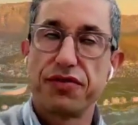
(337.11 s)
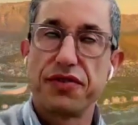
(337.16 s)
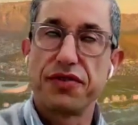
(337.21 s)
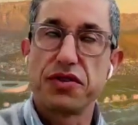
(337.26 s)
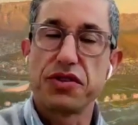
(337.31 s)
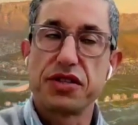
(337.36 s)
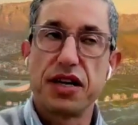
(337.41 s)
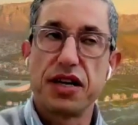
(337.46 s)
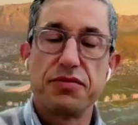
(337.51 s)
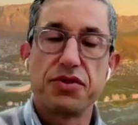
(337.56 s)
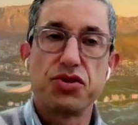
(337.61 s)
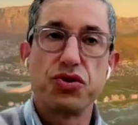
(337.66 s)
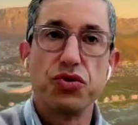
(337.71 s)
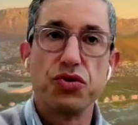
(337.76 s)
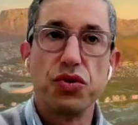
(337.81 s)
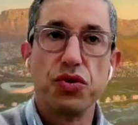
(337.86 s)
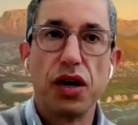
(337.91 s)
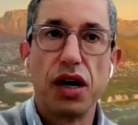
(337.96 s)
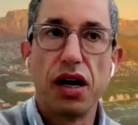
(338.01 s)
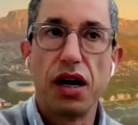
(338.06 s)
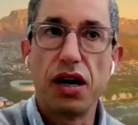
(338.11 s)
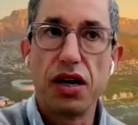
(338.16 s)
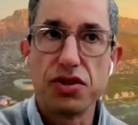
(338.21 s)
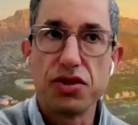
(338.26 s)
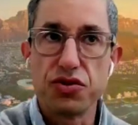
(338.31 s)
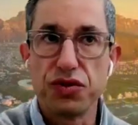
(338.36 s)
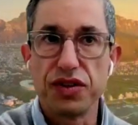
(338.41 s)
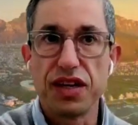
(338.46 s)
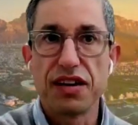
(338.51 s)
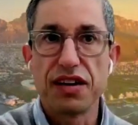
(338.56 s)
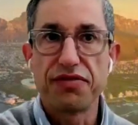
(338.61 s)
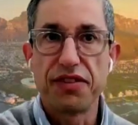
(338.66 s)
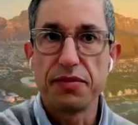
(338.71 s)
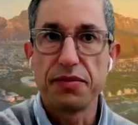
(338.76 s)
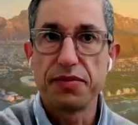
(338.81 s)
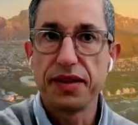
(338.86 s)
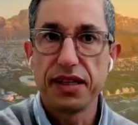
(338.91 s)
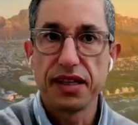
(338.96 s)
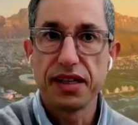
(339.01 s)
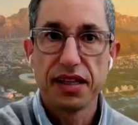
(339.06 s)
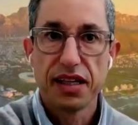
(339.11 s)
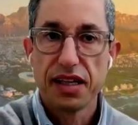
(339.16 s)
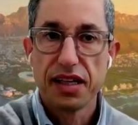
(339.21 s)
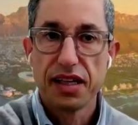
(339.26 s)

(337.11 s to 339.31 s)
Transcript: first time to the FIP,